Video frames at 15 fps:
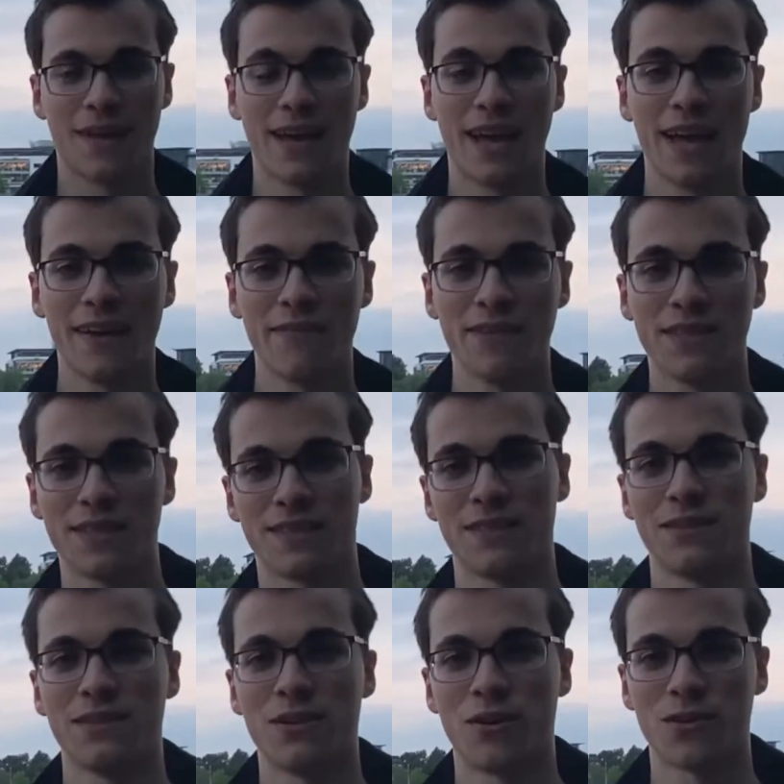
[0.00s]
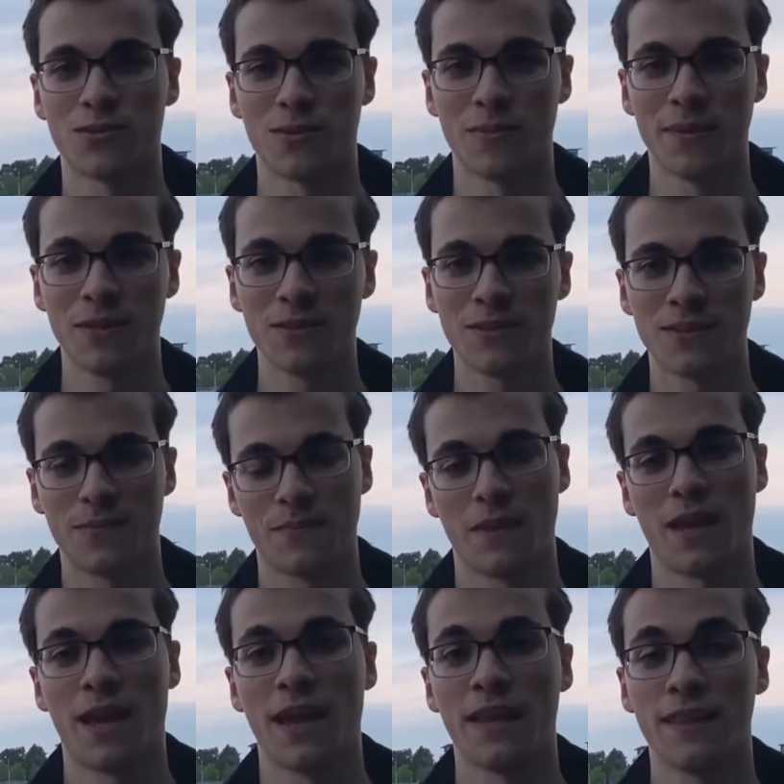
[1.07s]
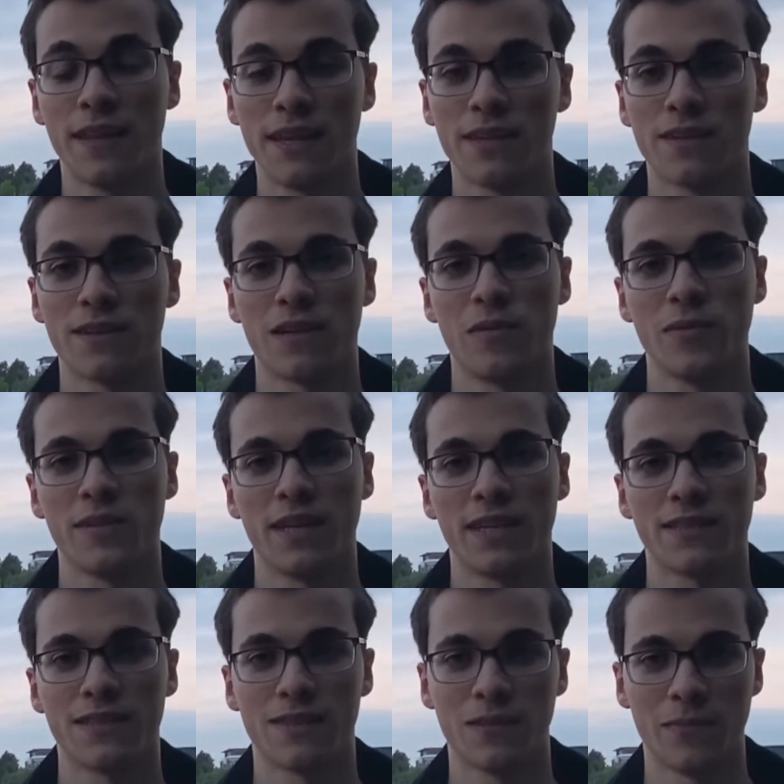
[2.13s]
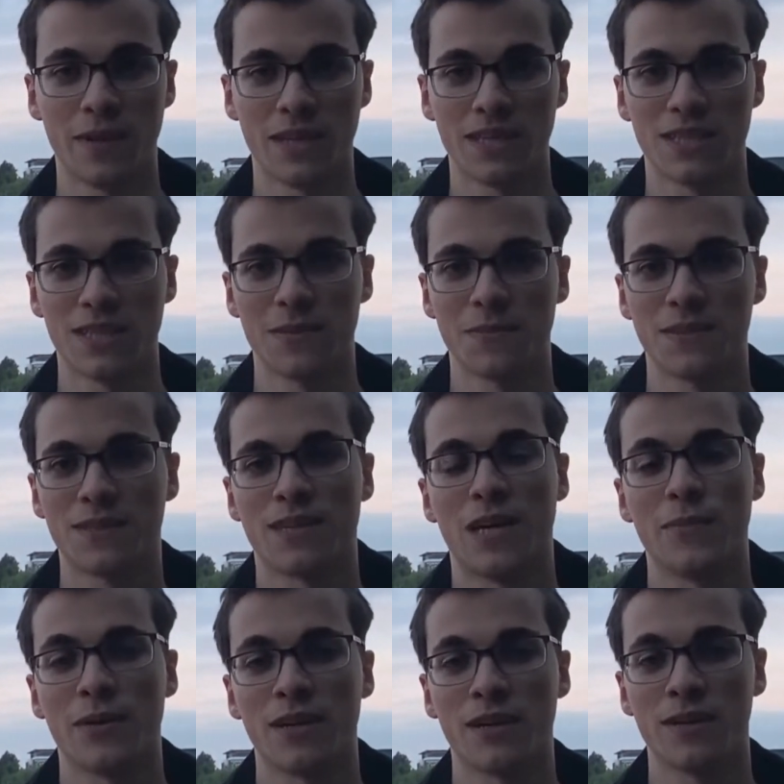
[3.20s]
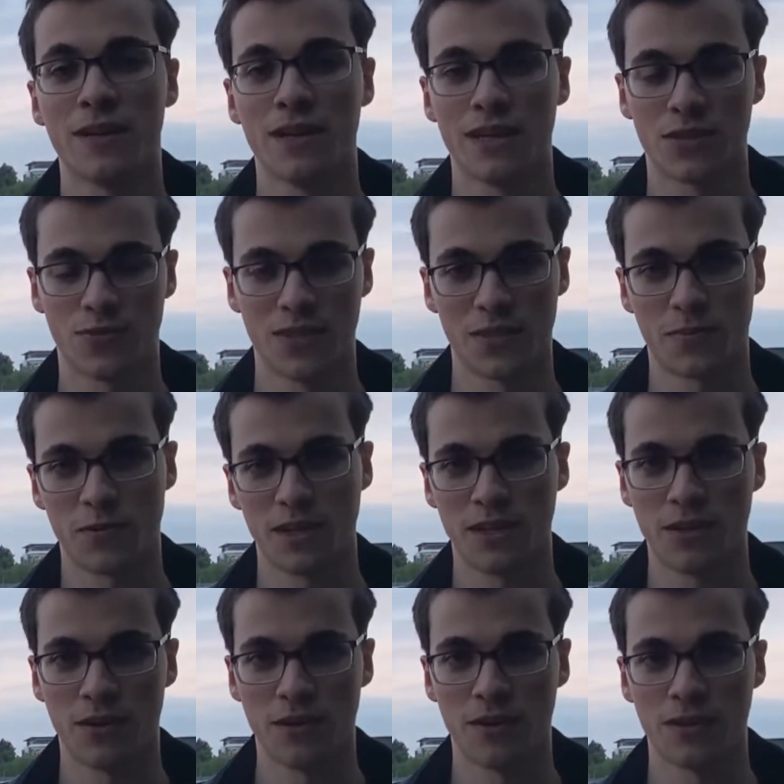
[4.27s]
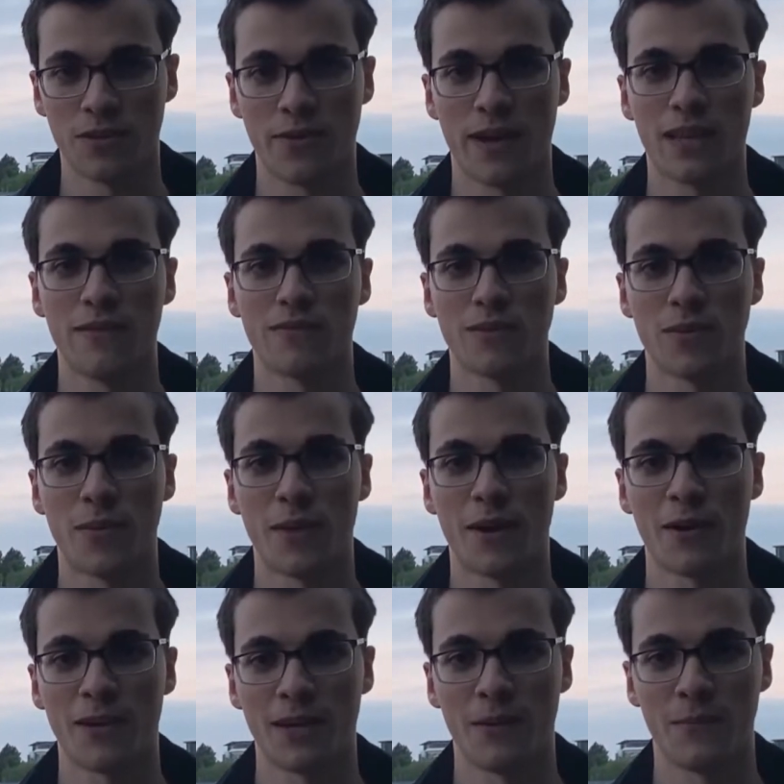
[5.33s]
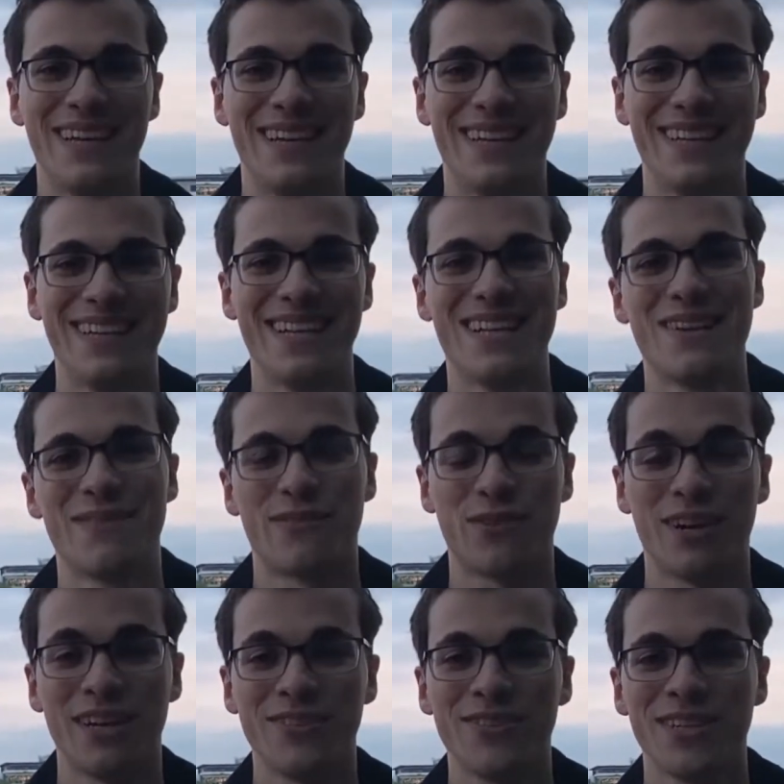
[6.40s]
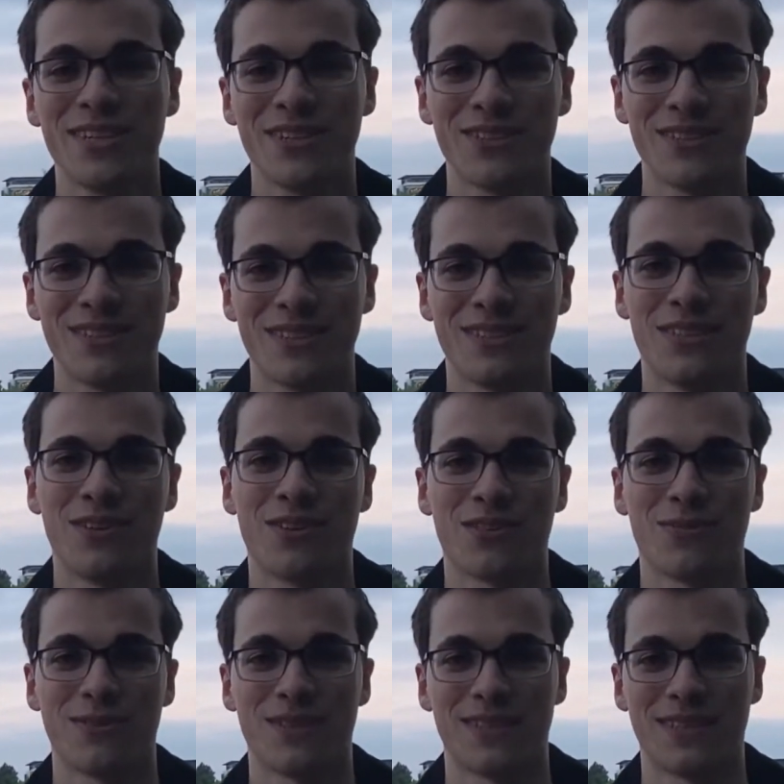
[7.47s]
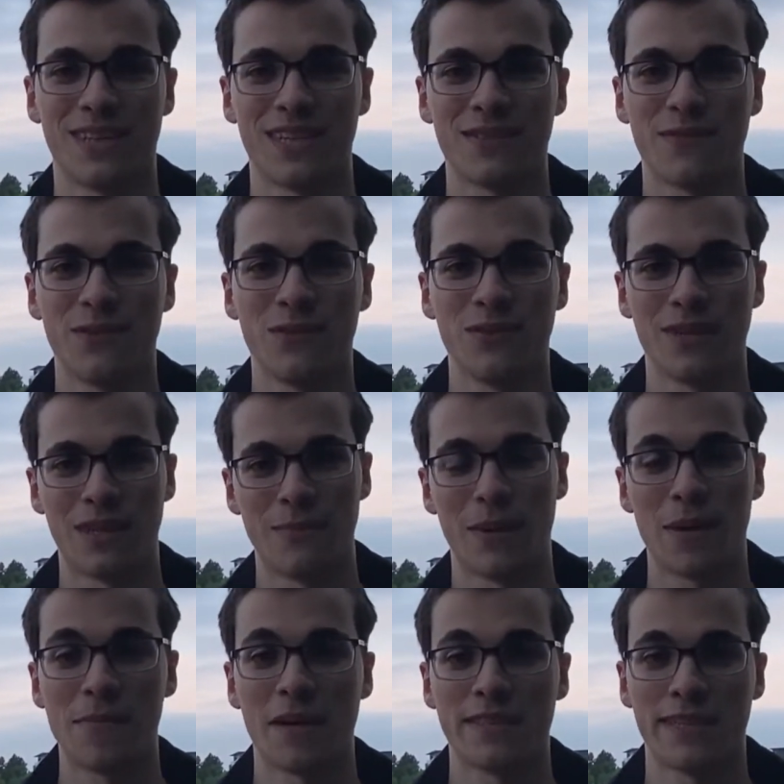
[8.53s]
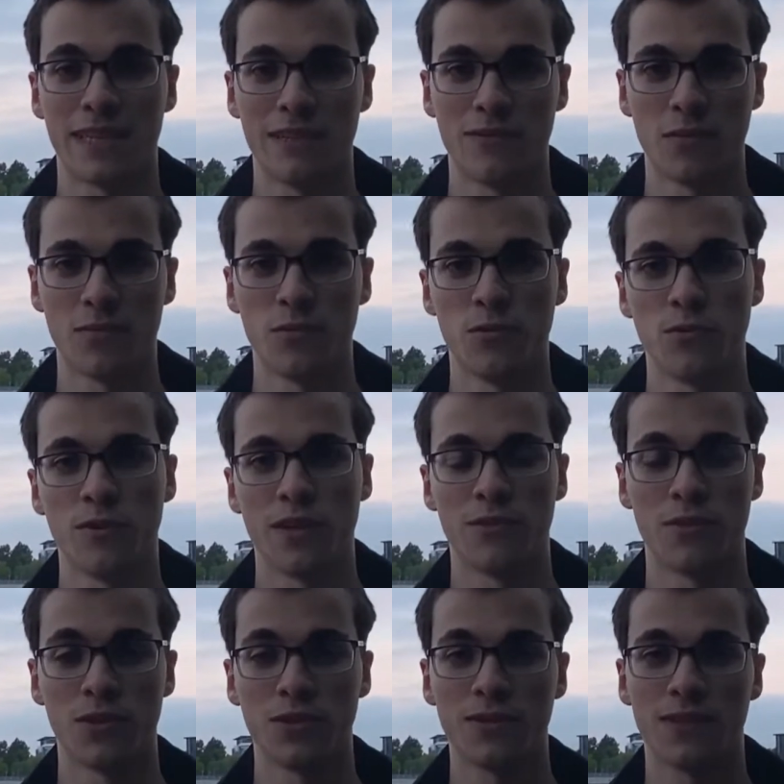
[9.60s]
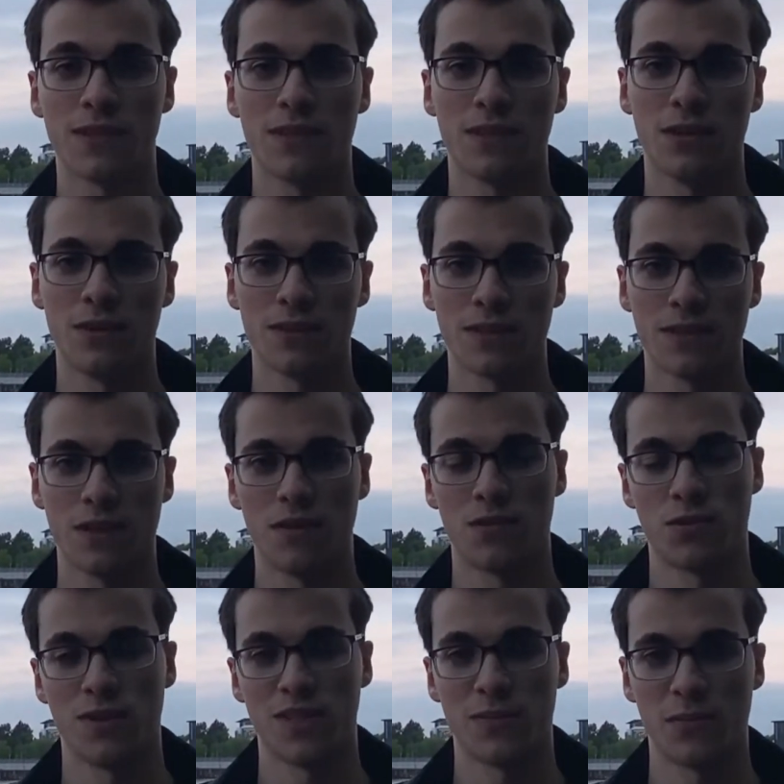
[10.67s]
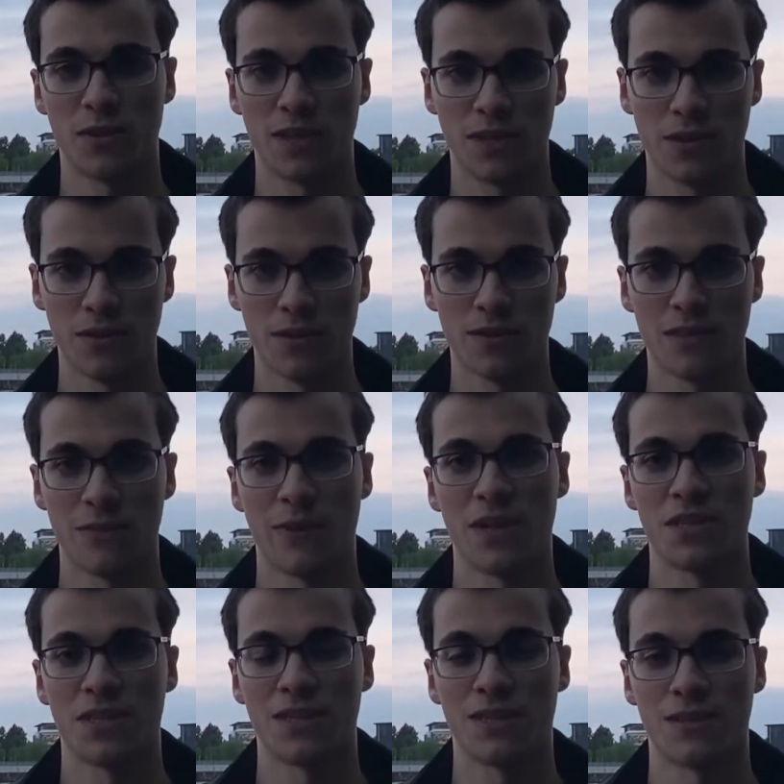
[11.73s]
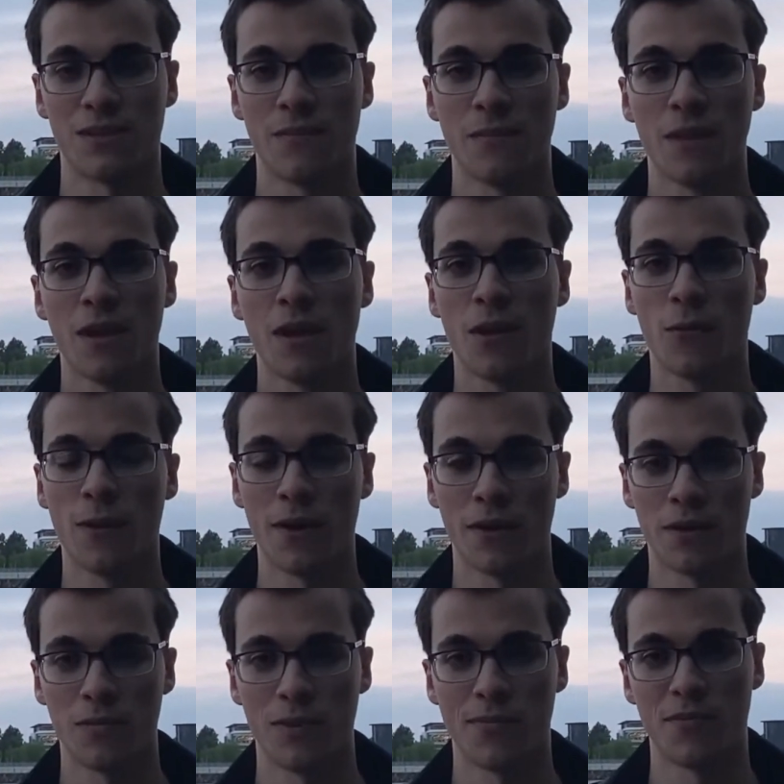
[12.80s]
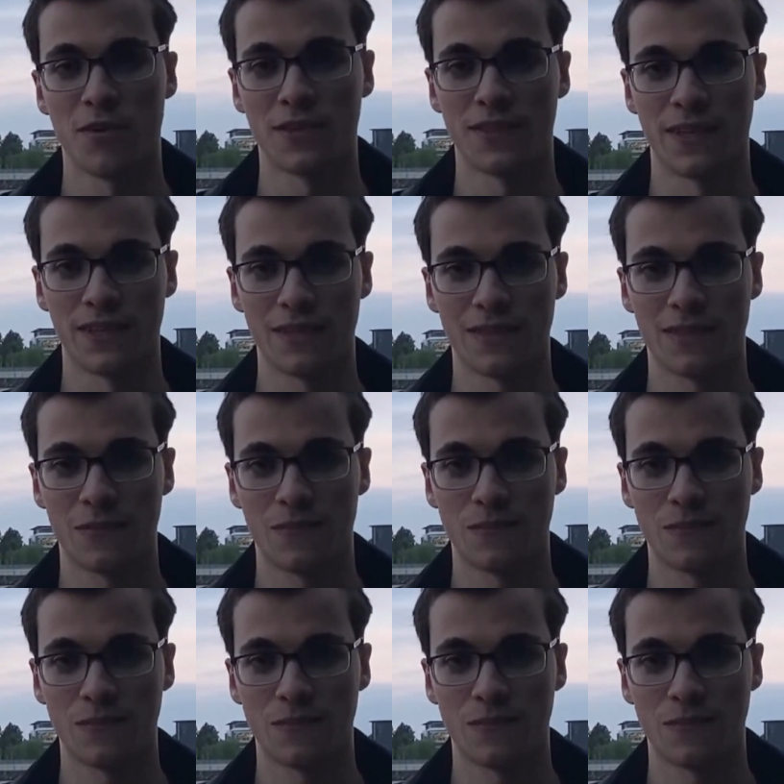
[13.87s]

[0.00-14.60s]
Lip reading: Half a dozen docks were built, and they could accommodate the biggest ships transporting cotton directly from America. For 100 years, the docks were successful in bypassing Liverpool and reducing the cost of transporting cotton to Manchester, where it could be processed.